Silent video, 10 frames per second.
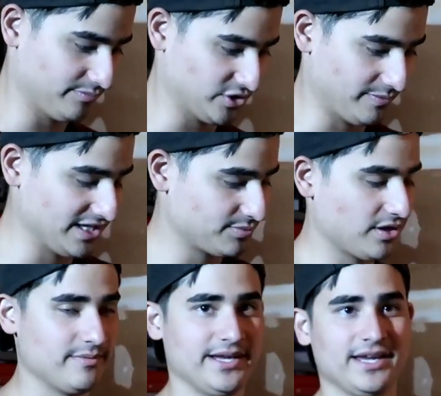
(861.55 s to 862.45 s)
So mine's
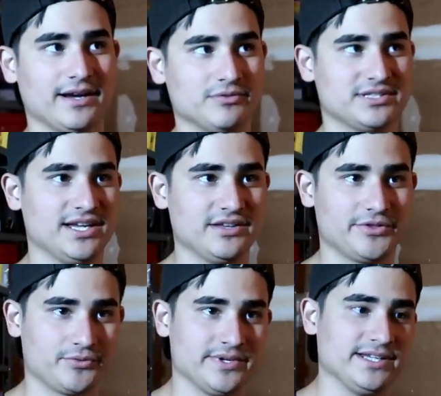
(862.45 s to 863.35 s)
probably making, I would say,
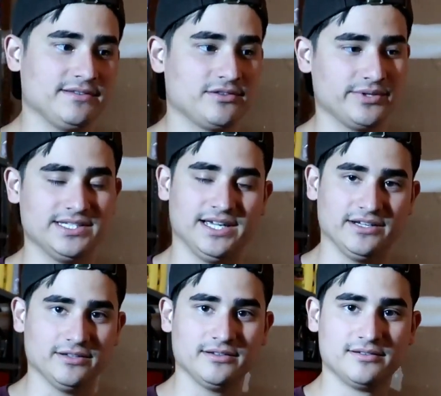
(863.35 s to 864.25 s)

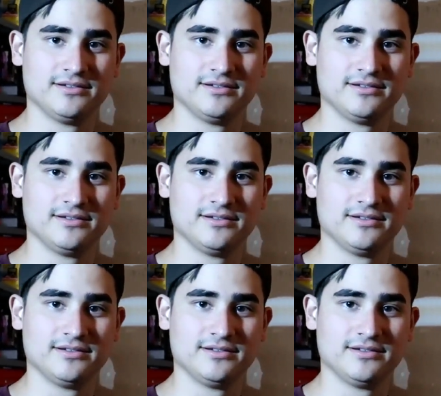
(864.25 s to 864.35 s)
310.